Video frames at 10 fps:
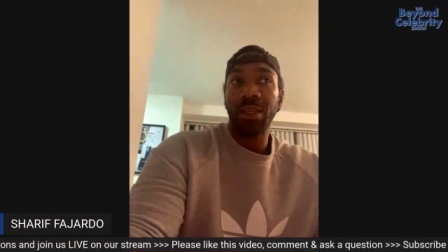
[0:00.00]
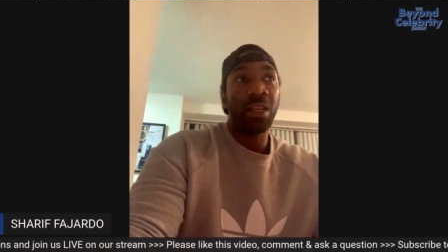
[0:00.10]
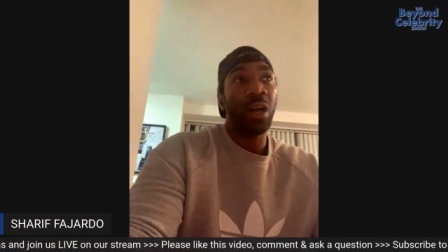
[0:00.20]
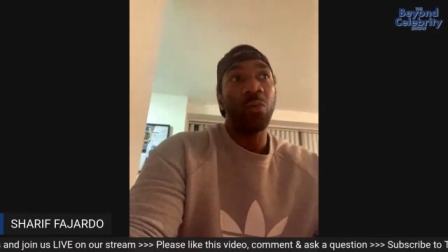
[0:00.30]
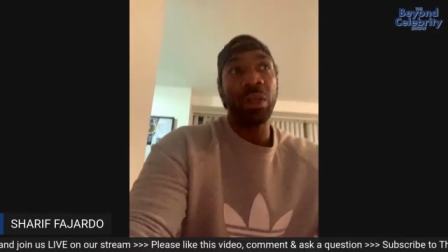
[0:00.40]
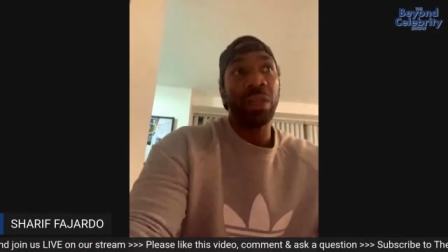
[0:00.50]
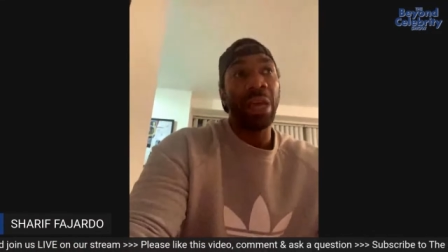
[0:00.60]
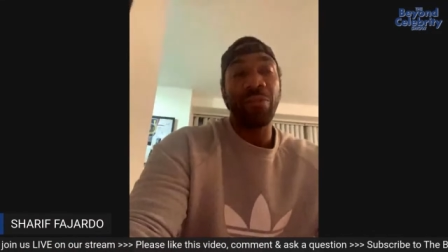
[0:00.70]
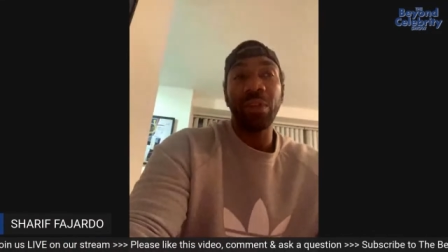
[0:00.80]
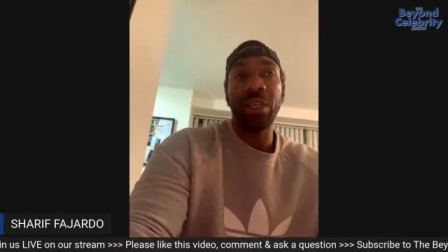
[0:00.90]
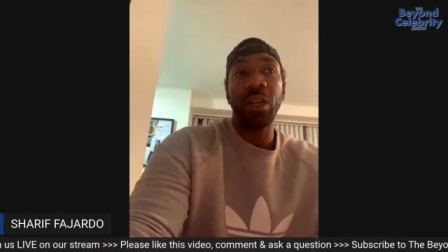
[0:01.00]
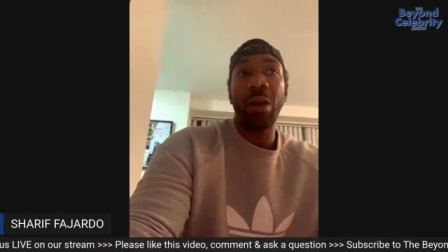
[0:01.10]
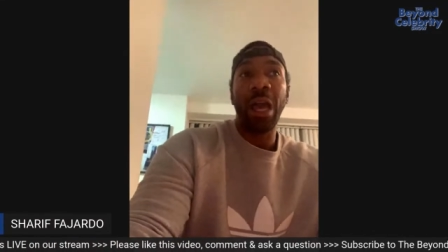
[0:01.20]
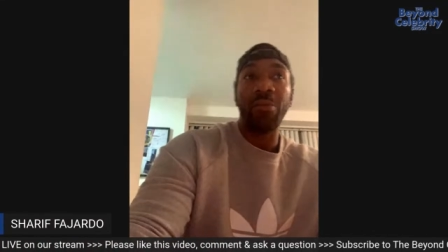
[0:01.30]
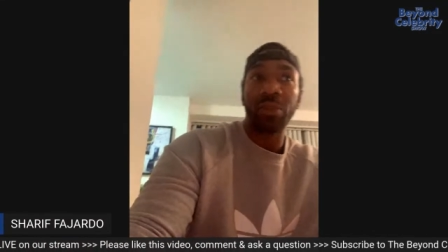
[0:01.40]
We definitely
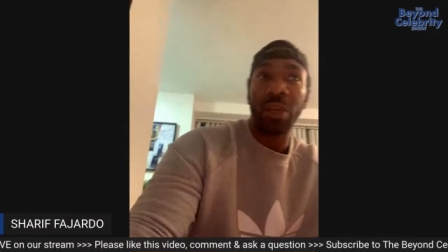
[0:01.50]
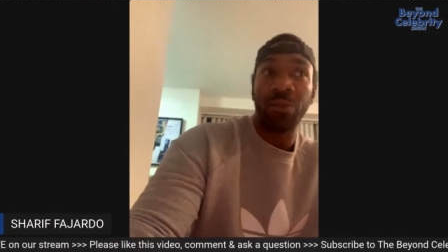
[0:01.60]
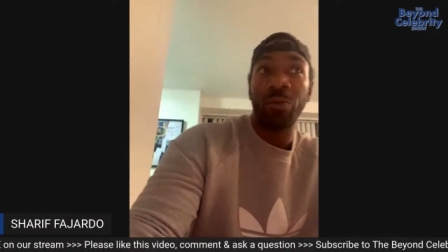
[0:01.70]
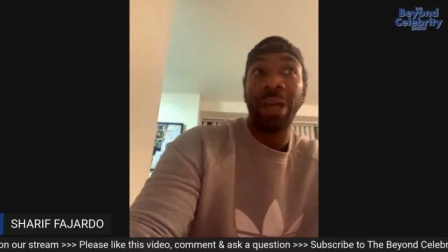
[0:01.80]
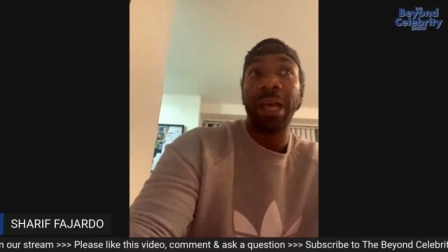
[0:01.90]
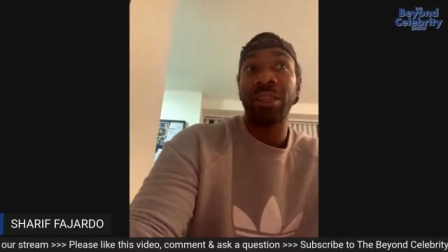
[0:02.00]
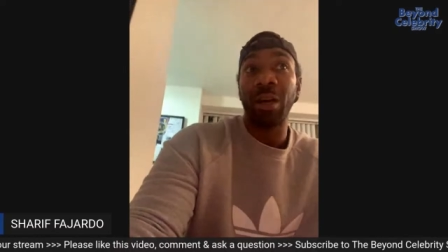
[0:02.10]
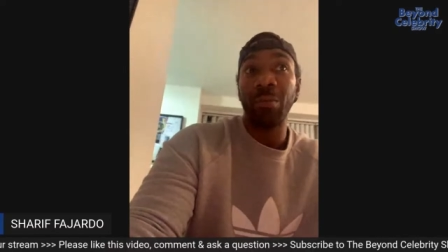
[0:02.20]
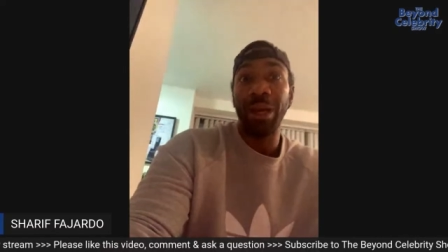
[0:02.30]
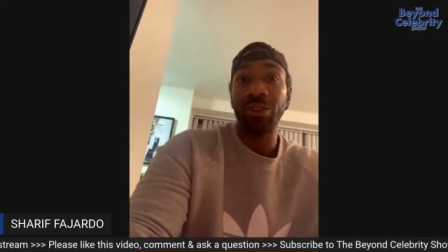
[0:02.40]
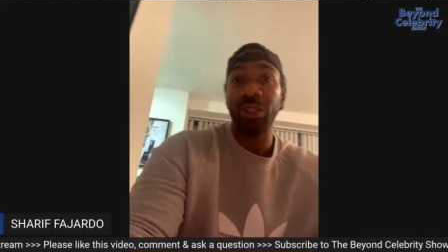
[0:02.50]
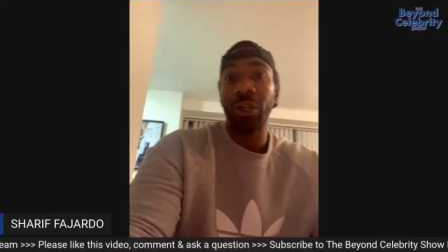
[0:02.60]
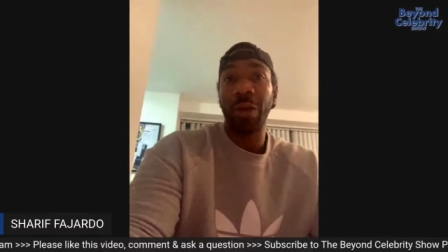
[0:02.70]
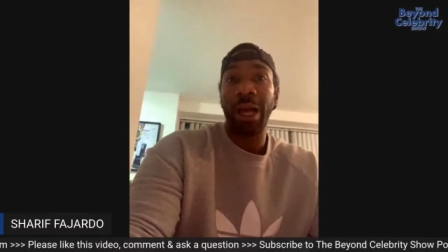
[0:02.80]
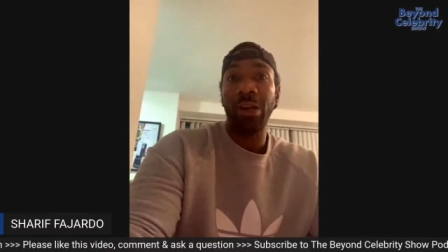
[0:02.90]
don't have, if you've got dumbbells in
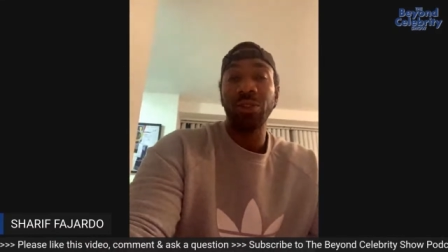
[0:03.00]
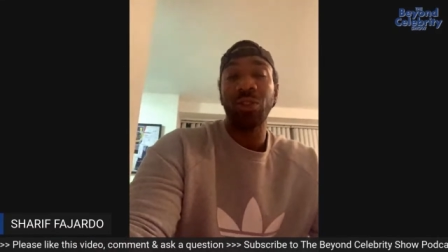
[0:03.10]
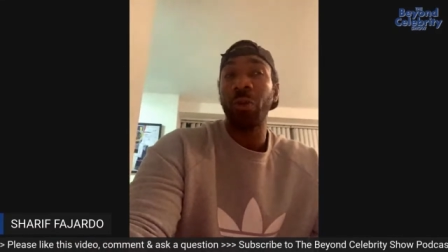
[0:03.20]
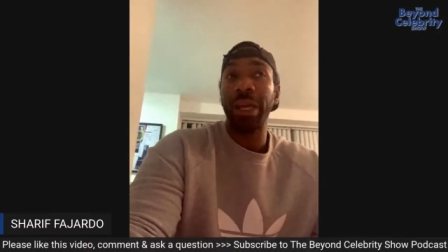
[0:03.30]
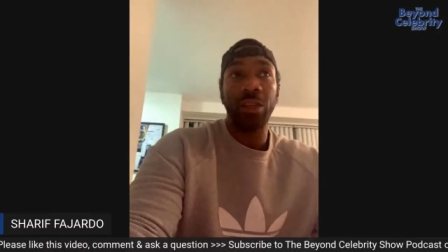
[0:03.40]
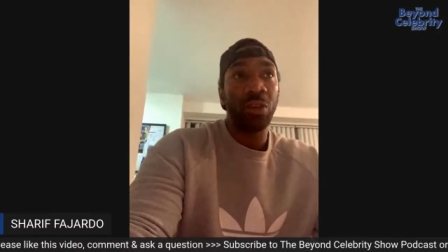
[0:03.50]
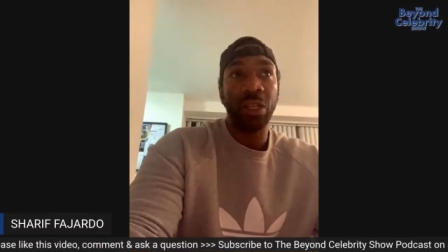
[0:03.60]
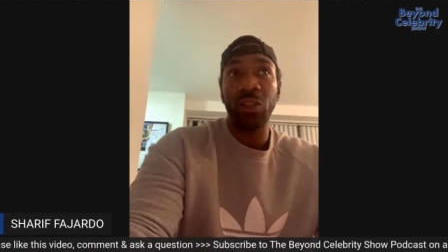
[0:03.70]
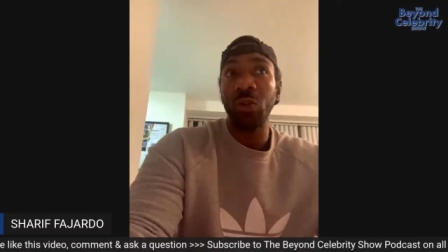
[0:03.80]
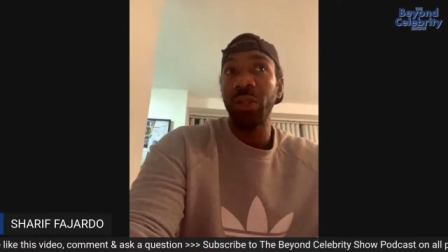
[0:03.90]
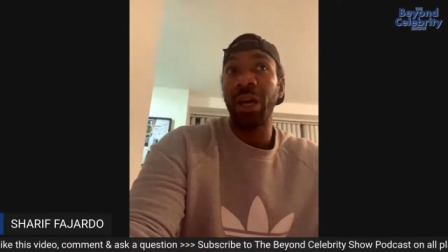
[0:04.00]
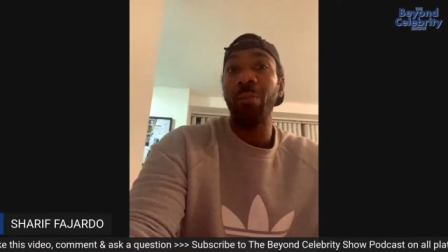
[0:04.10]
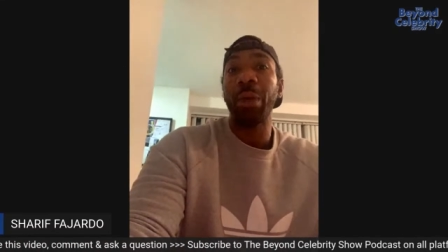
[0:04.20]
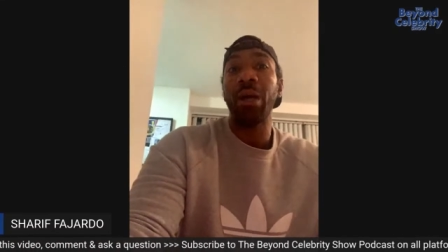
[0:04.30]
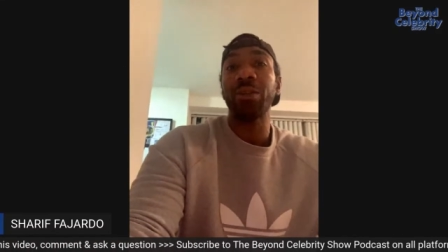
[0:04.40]
your house, great. You can do
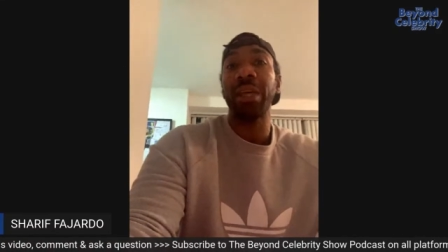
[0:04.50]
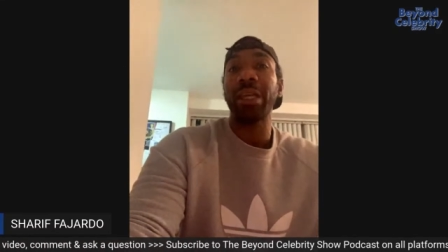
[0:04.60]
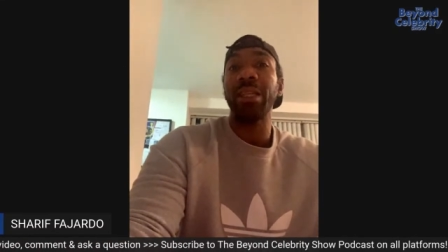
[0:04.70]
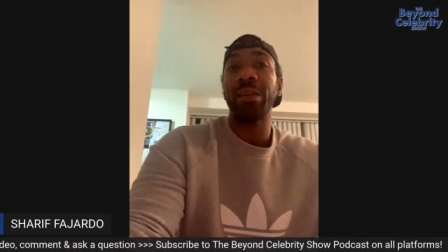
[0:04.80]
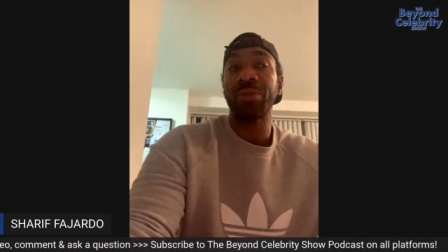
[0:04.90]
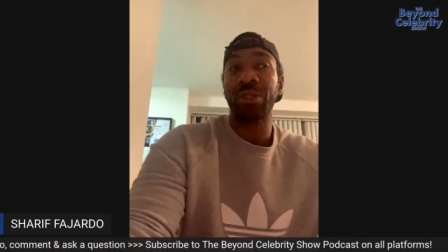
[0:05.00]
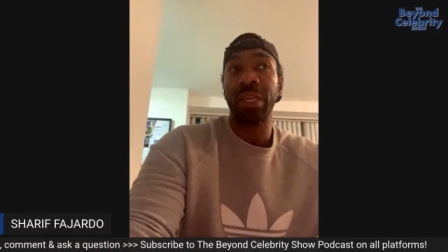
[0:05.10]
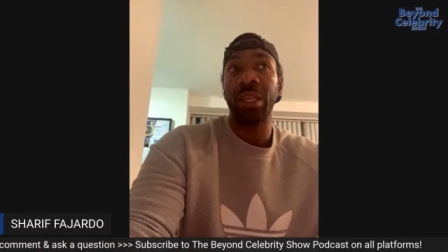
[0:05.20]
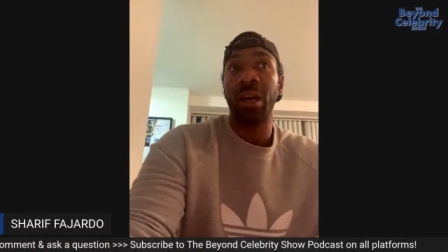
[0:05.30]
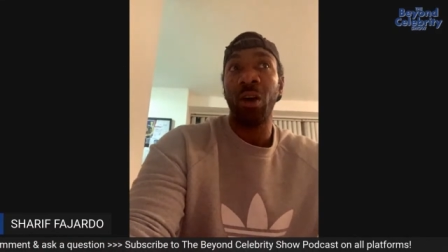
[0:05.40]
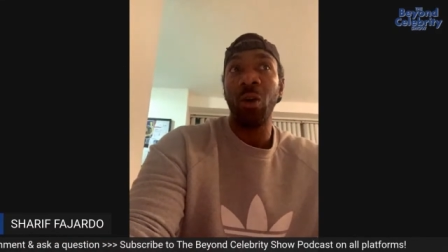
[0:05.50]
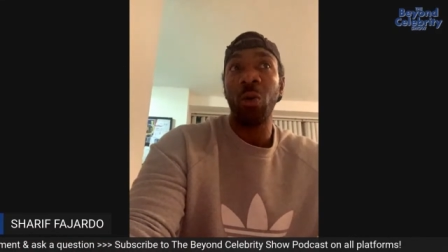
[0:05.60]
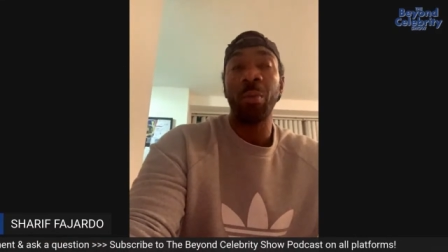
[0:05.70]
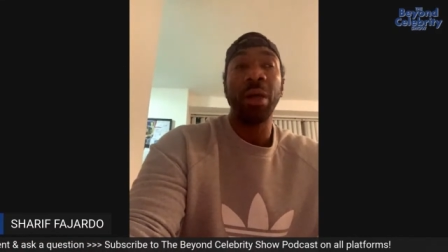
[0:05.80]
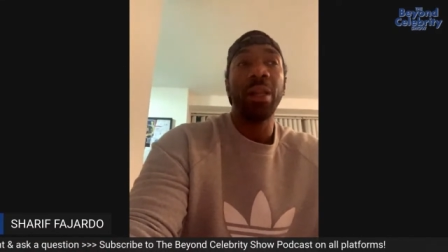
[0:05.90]
dumbbell deadlifts in the home.